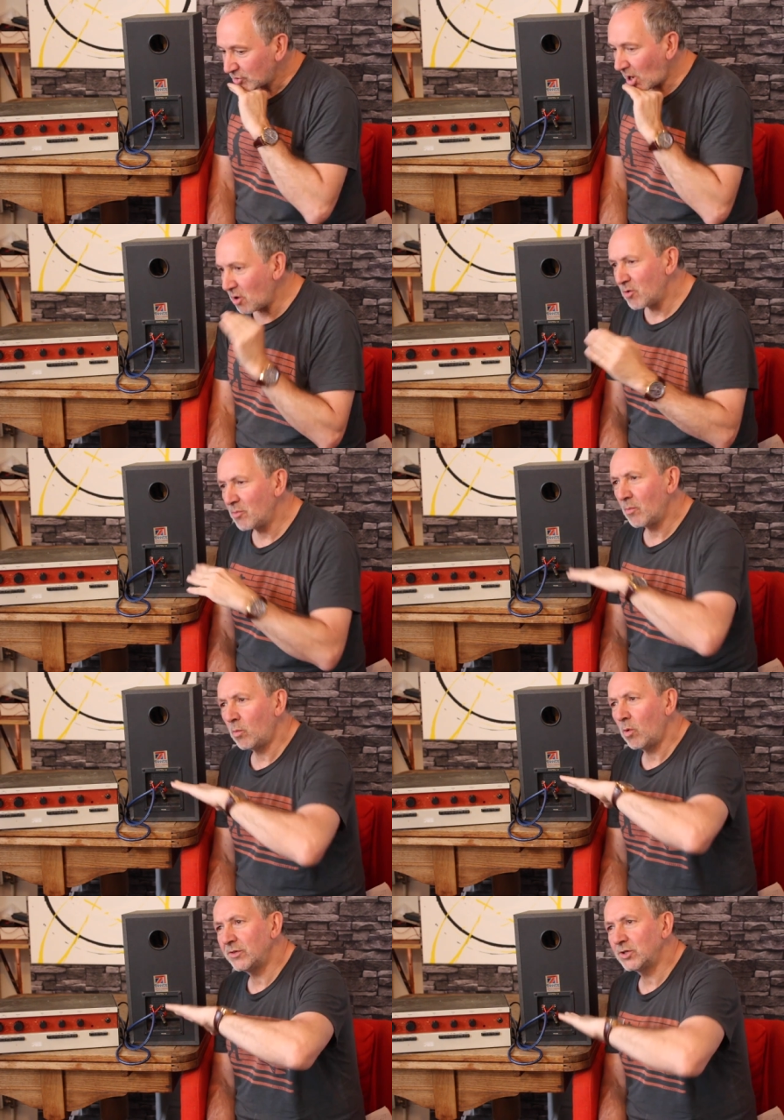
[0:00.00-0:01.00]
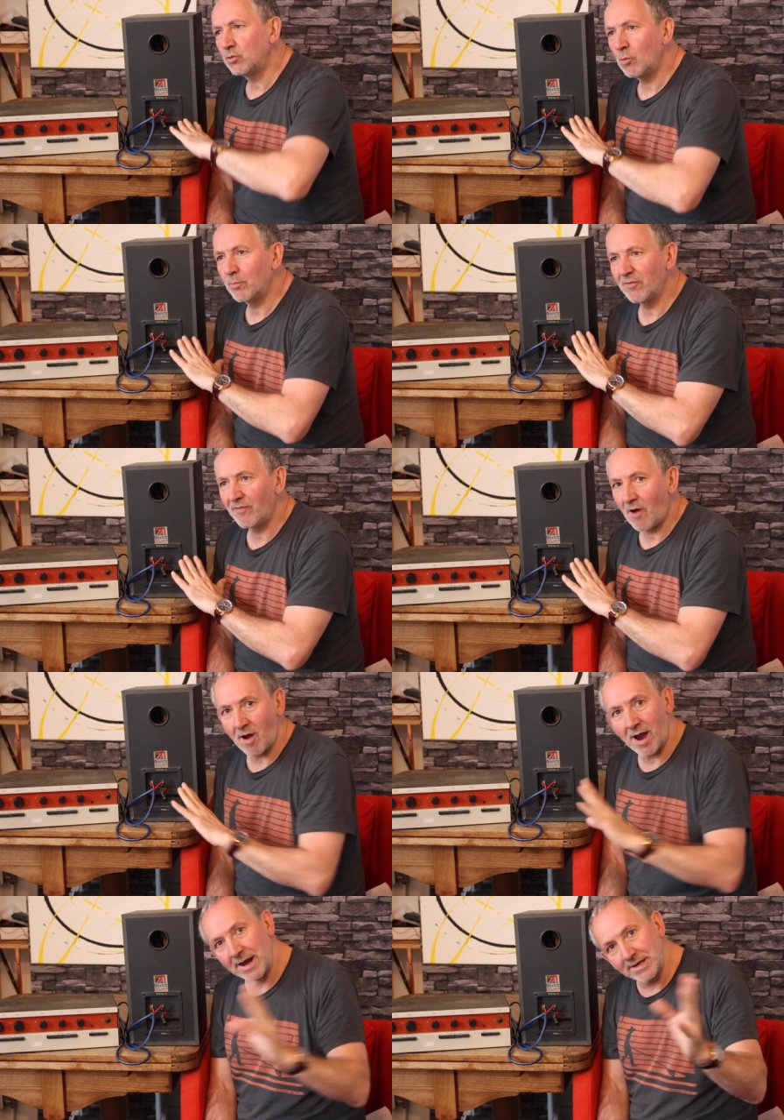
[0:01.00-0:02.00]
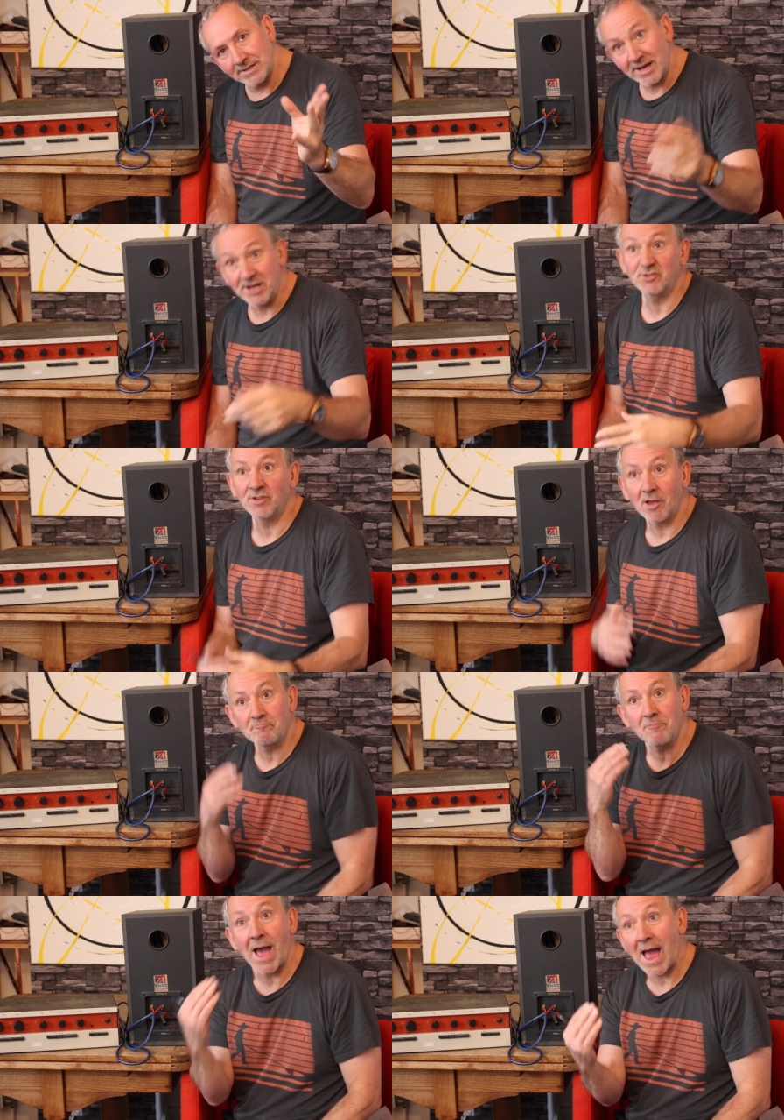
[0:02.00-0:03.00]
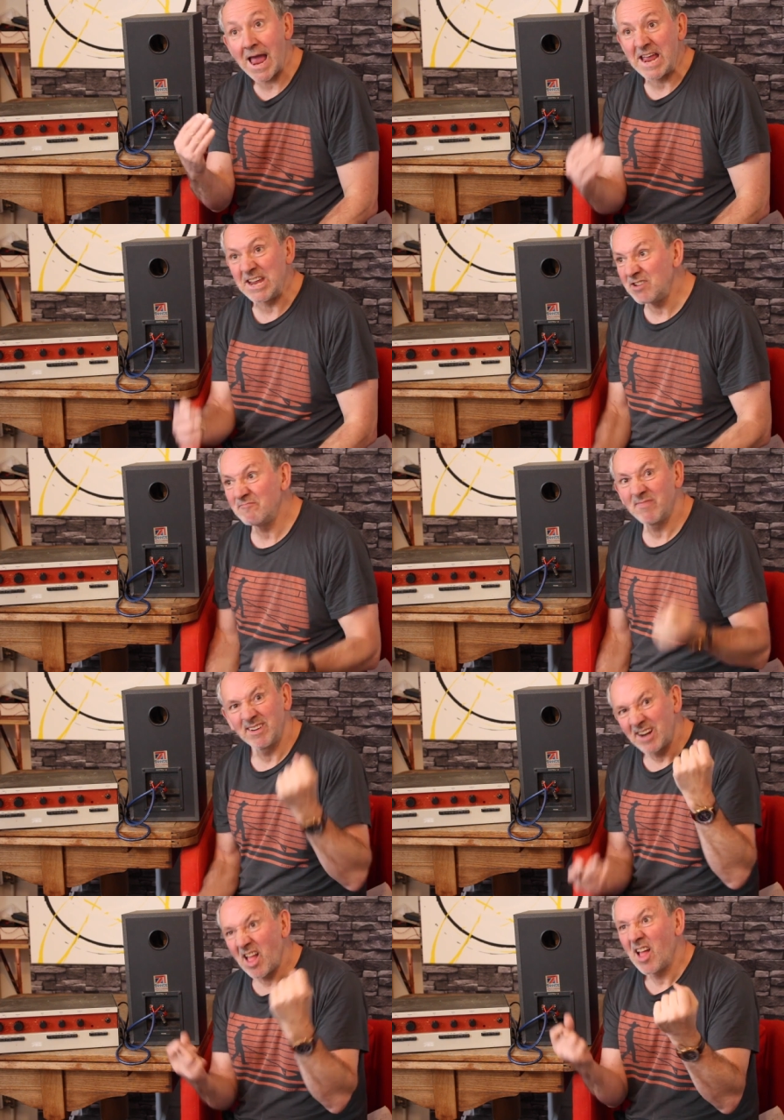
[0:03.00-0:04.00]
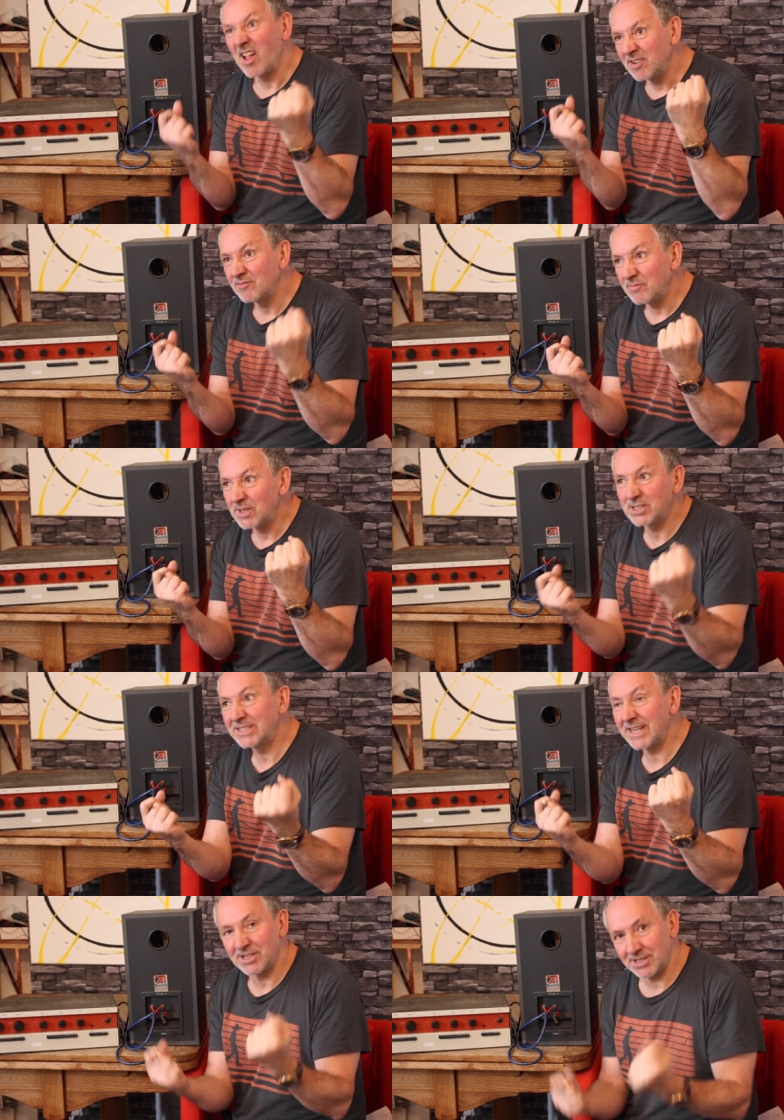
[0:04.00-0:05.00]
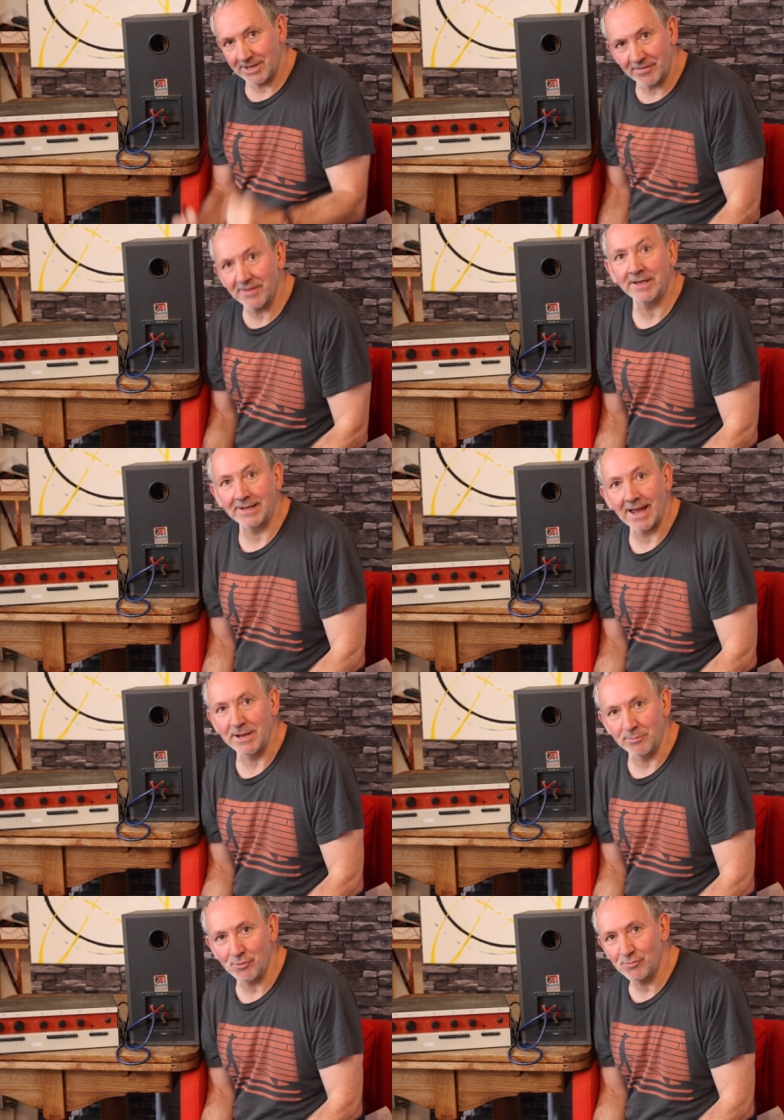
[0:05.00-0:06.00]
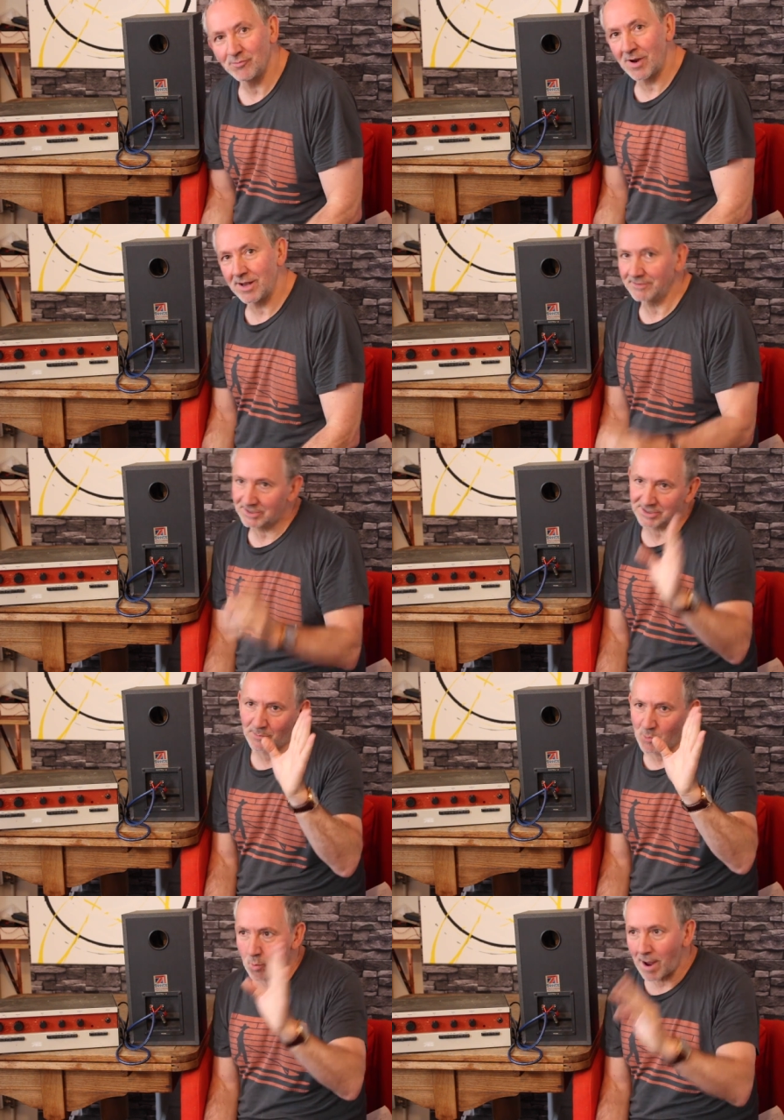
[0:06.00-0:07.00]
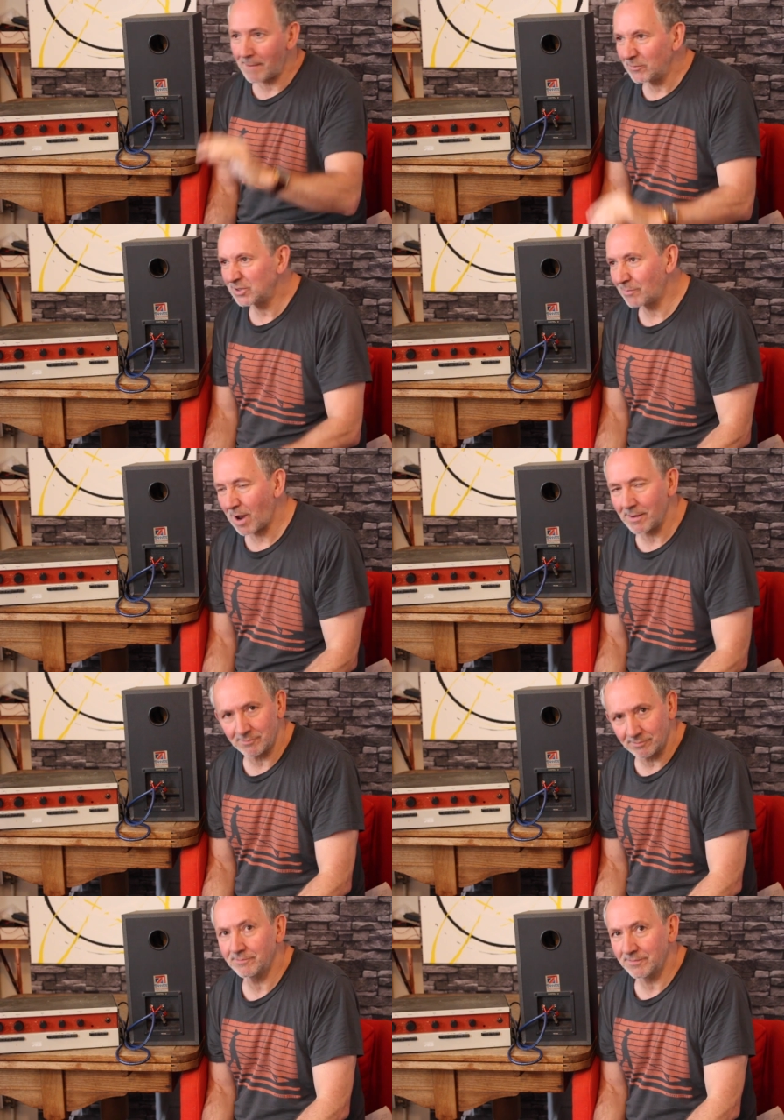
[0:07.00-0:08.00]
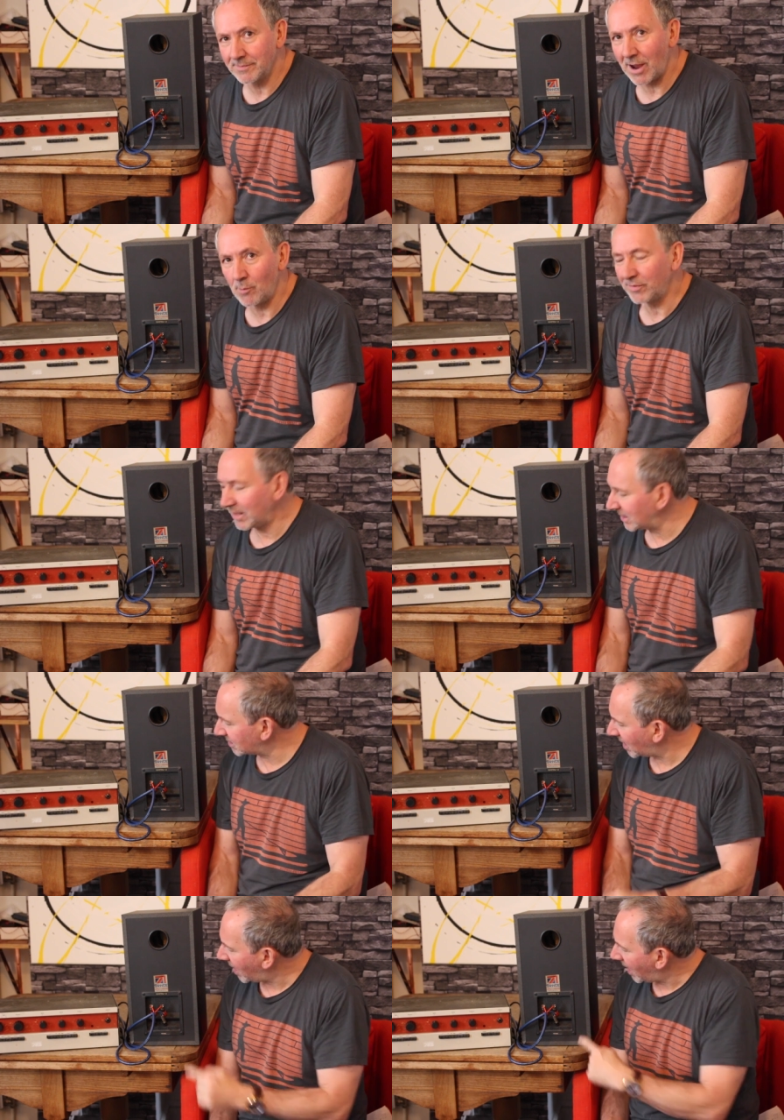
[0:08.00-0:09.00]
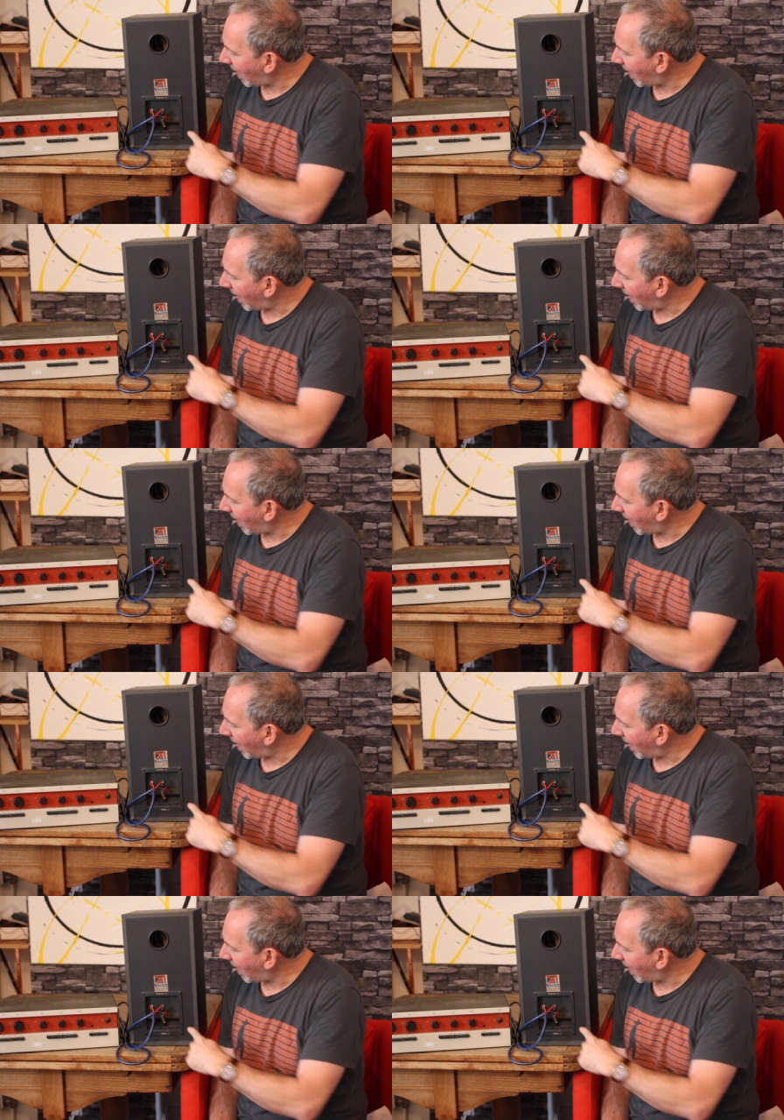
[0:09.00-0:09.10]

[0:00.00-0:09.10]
So what this will provide is A, it's essentially a thicker cable, right? That's number one, which might help things.